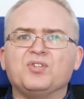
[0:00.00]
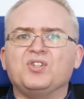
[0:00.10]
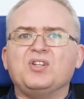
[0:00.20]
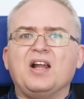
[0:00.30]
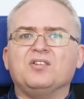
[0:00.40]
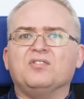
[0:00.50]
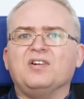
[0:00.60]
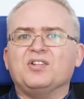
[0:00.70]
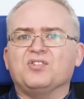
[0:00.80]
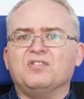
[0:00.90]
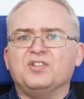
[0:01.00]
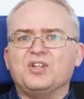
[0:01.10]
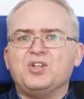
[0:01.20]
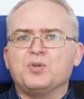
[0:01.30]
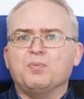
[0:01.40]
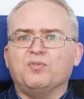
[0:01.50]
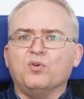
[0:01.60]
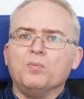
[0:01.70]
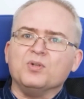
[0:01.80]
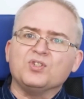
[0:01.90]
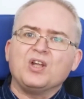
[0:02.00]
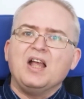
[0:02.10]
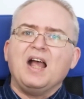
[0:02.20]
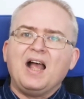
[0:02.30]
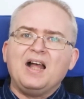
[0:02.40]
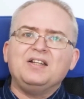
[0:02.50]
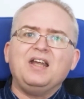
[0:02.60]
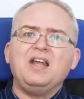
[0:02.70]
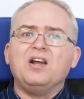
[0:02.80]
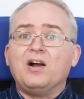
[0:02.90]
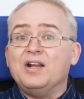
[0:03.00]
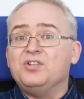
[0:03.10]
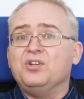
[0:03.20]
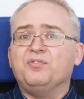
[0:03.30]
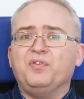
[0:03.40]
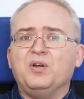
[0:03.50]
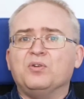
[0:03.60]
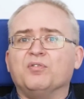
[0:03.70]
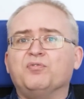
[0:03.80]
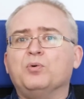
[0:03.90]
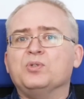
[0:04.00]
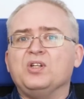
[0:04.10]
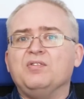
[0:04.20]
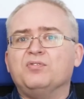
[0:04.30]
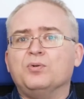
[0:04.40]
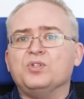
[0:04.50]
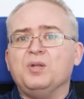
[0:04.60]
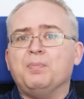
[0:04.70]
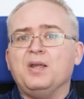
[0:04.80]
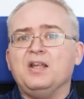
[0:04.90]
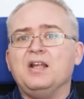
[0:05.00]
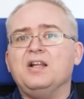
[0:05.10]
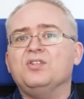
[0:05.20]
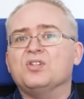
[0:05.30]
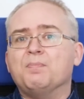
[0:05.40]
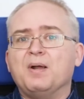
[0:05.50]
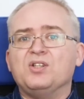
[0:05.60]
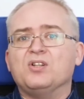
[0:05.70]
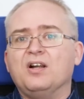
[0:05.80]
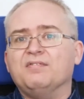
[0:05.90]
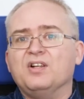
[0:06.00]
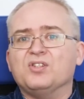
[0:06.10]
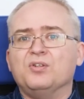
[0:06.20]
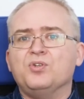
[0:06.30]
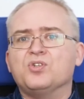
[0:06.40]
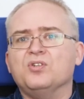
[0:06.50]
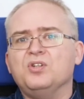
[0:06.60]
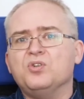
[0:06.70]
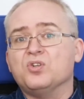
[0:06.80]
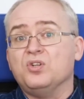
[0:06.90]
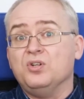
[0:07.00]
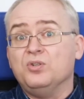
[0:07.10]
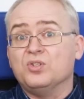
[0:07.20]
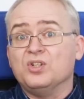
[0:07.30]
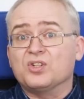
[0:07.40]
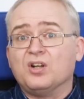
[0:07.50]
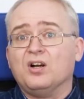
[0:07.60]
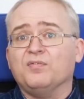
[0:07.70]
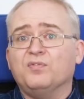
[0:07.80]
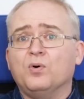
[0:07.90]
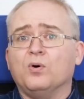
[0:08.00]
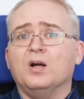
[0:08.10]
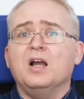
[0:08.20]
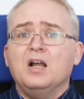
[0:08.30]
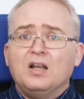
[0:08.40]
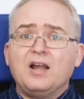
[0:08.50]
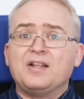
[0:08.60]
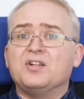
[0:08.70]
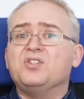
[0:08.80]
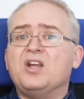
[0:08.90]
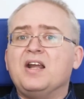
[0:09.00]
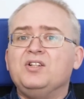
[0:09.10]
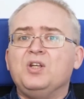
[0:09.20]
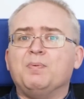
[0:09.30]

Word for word: to standard rasterization performance, and here I do feel that fourteen forty p is the baseline resolution you should use this card for, like the ten eighty